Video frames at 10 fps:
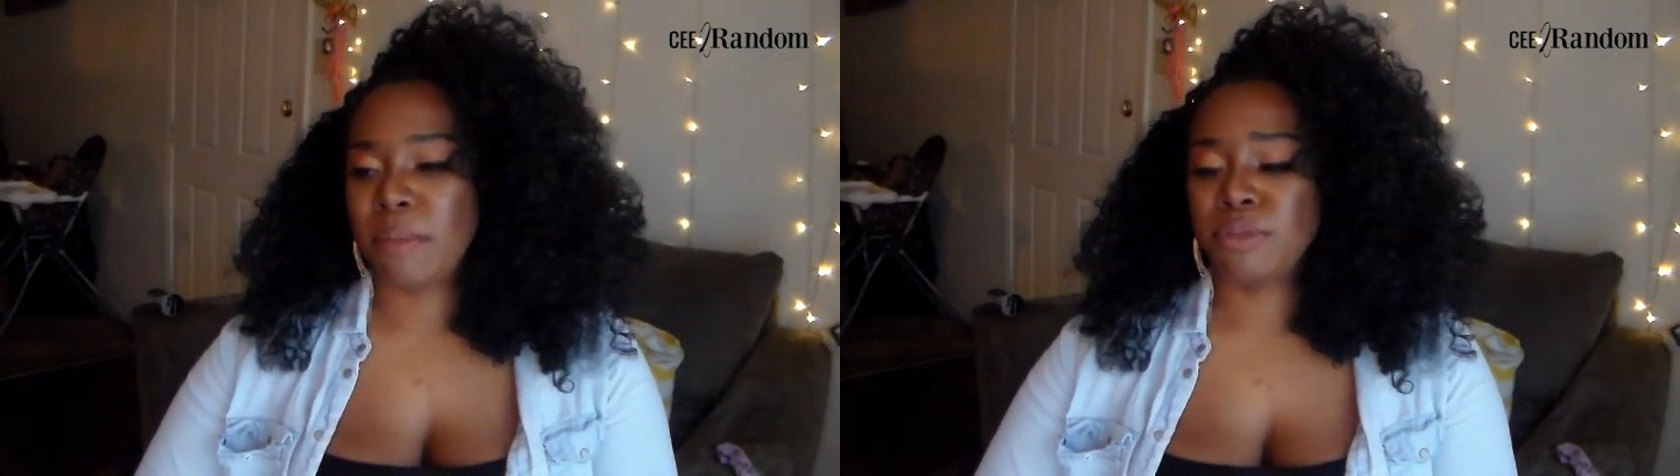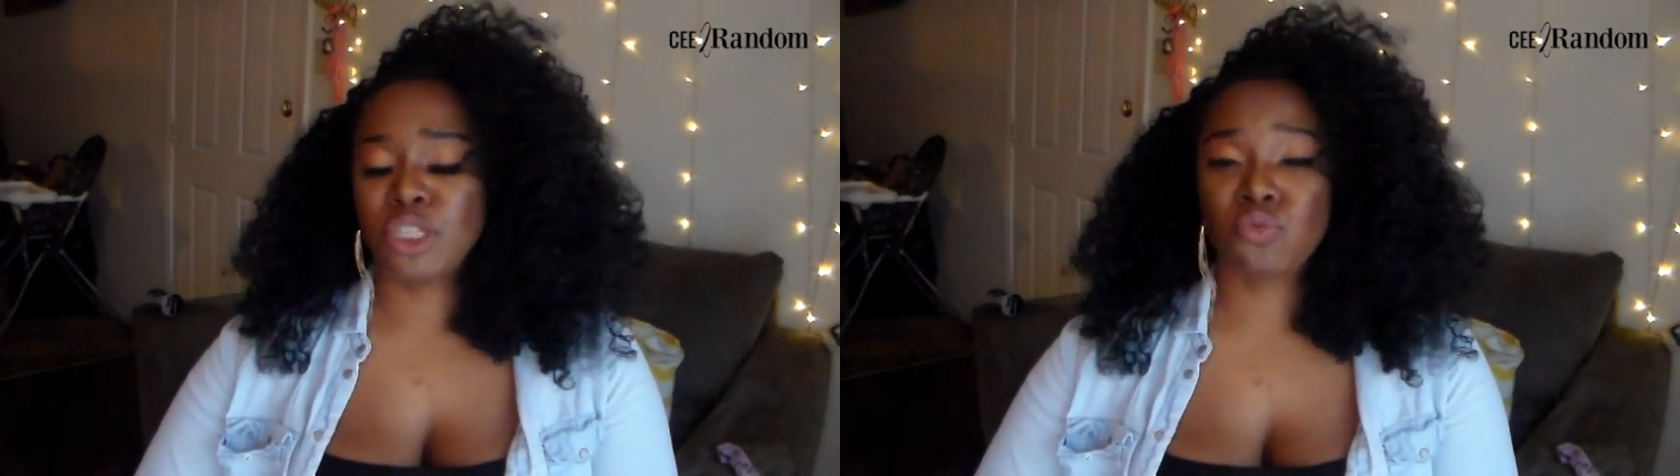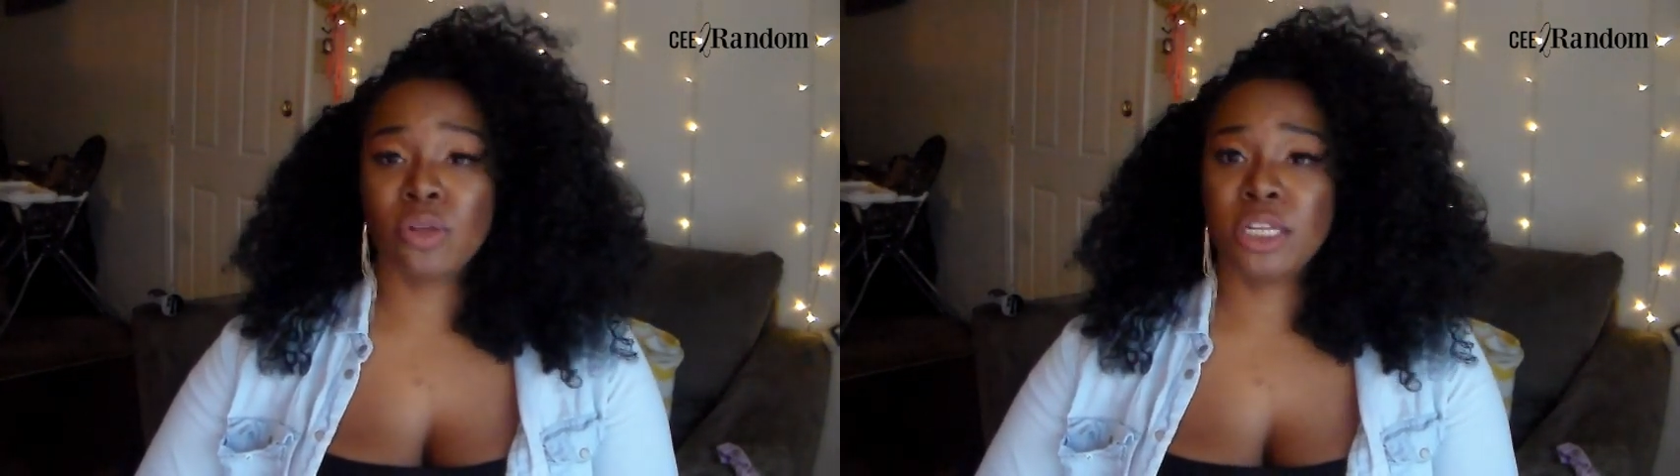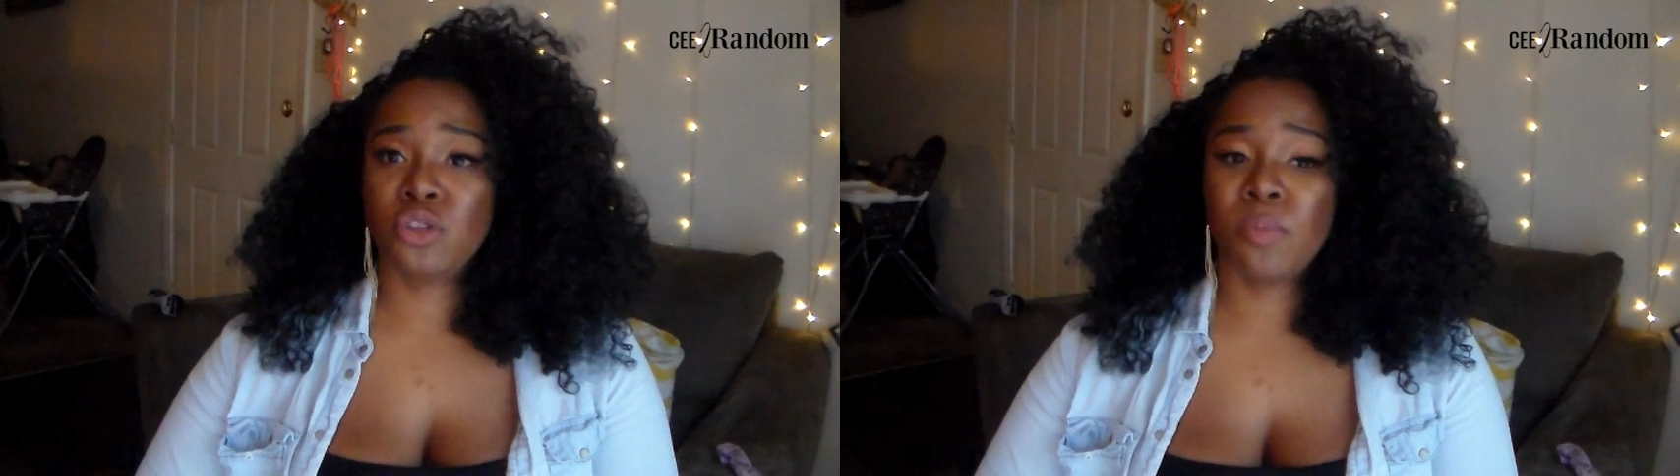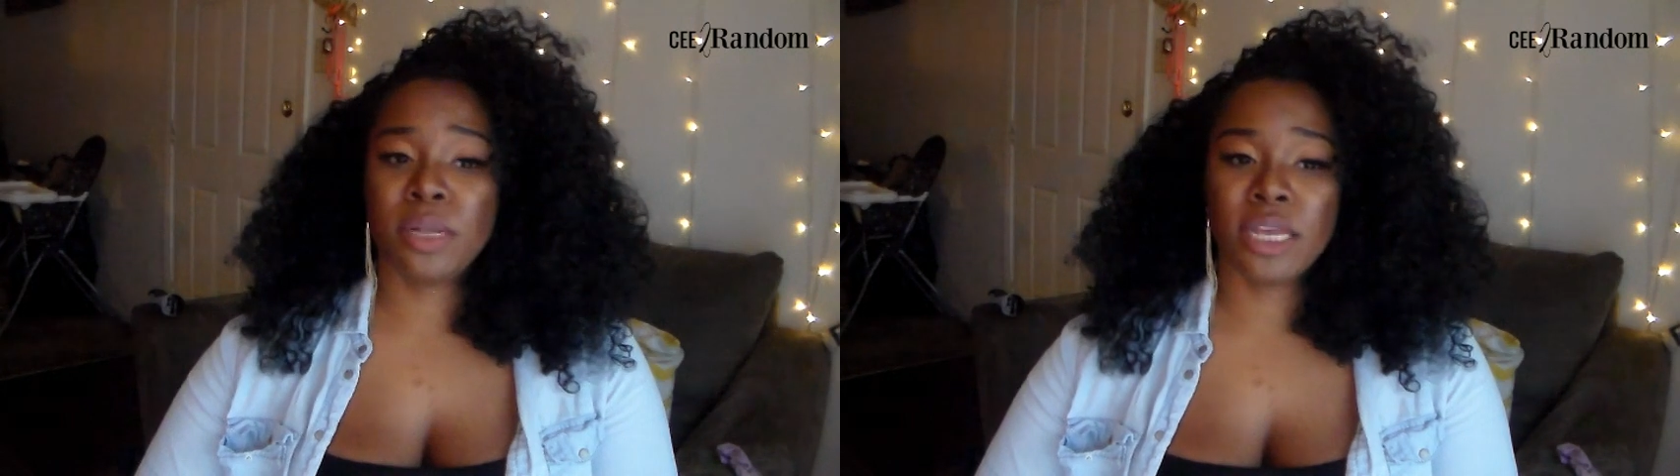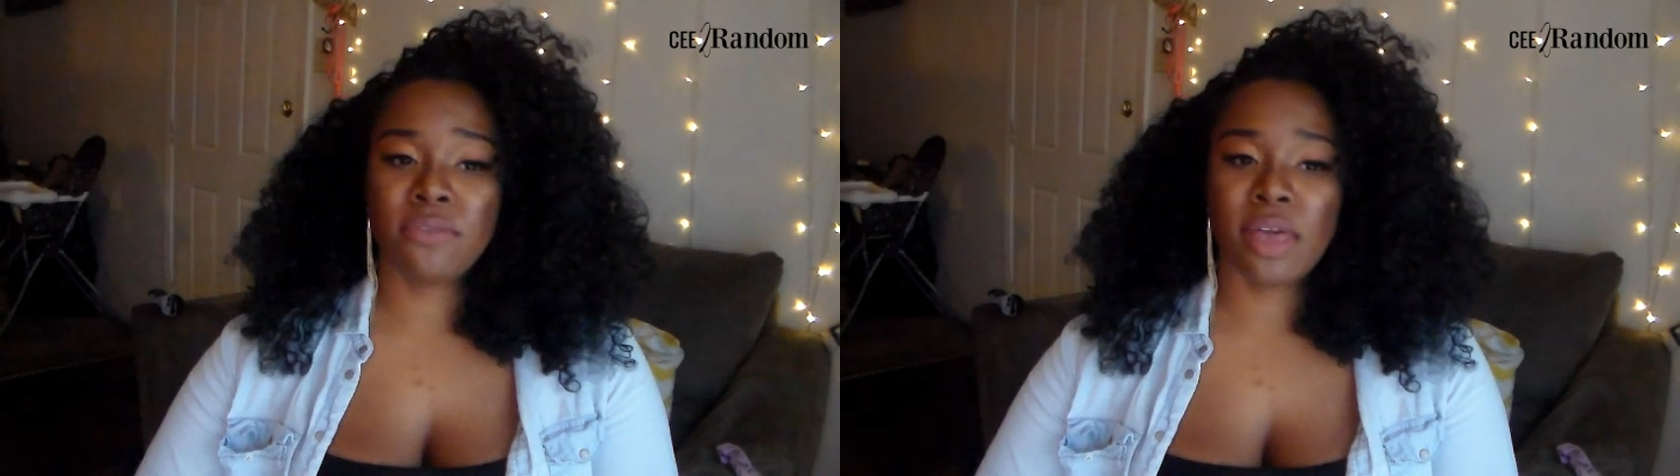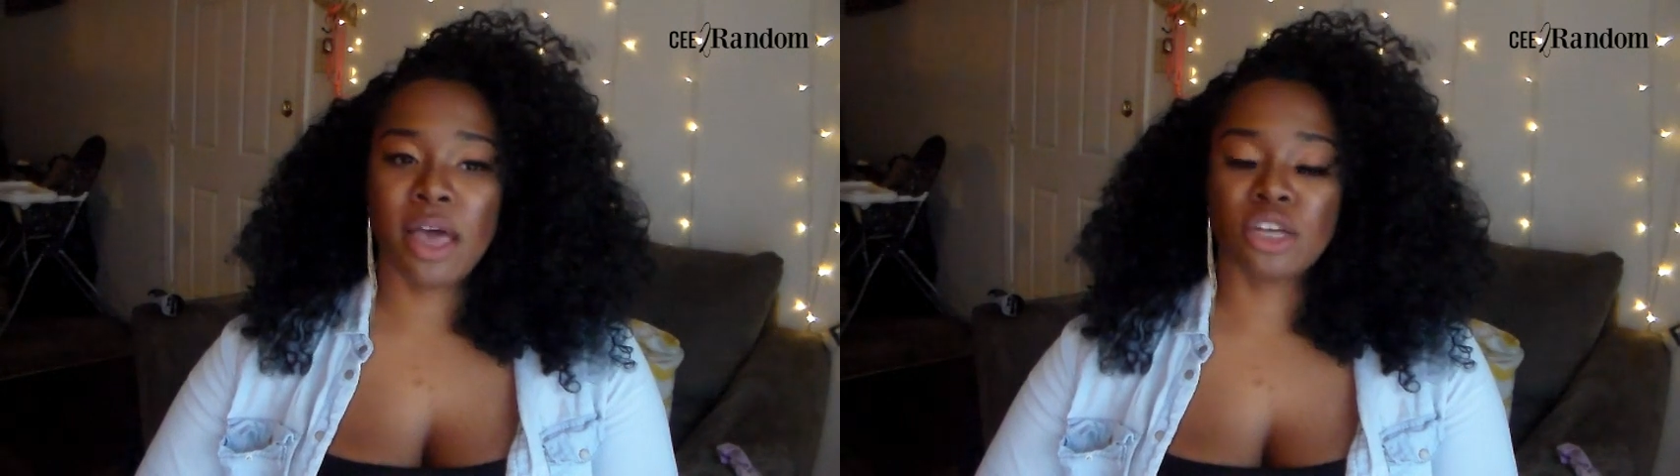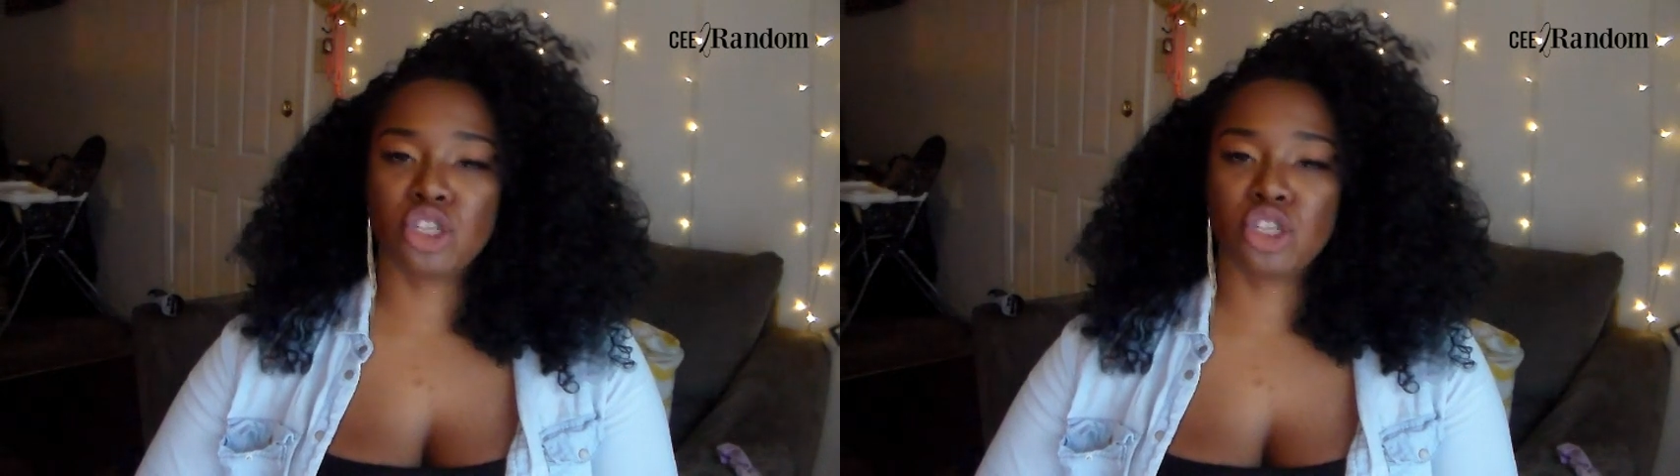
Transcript: I just really do believe that